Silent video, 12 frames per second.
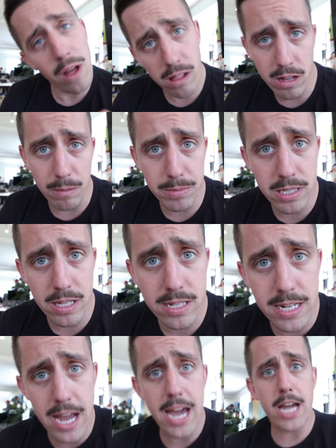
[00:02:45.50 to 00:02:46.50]
welcome to the
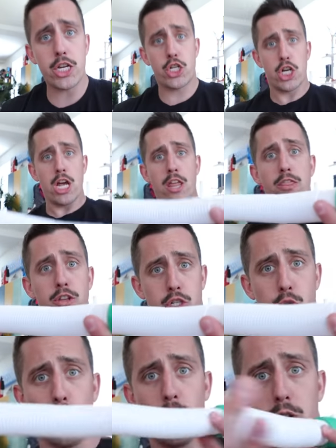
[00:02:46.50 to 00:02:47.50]
stage the
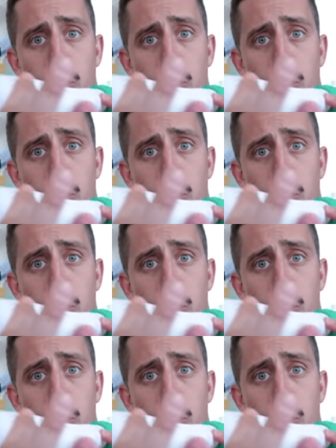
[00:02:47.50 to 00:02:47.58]
jewel